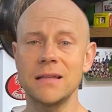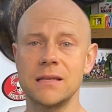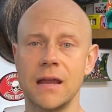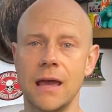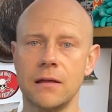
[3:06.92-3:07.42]

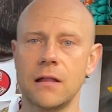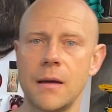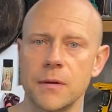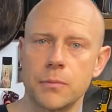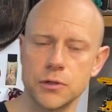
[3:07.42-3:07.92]
today,
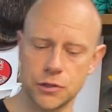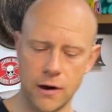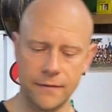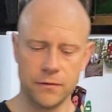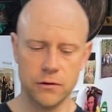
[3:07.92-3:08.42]
Climbing
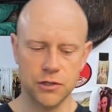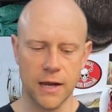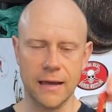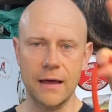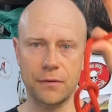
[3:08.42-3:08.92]
Bushcrafter, and
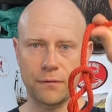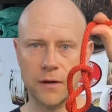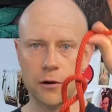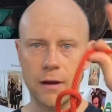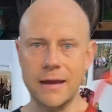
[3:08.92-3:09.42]
checking out the
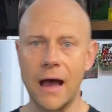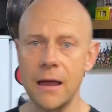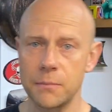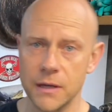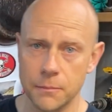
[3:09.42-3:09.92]
figure 8 knot
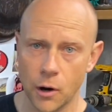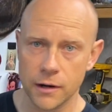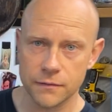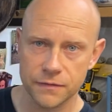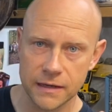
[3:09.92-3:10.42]
and being part
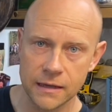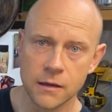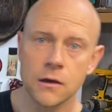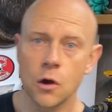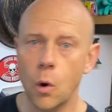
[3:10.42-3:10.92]
of the
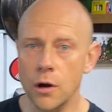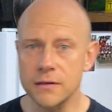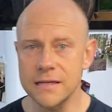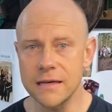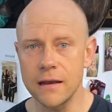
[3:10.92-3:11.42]

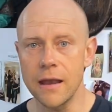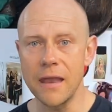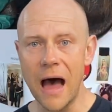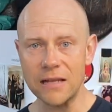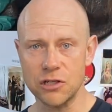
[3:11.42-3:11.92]
Quarantine
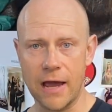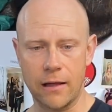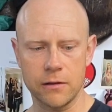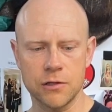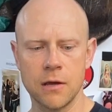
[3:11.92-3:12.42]
Knot
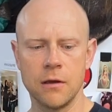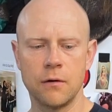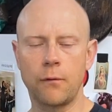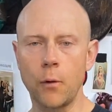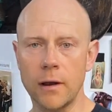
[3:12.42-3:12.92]
Challenge.
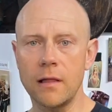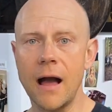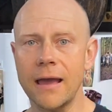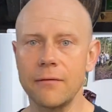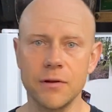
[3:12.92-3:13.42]
4
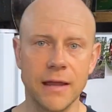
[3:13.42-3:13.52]
o'clock every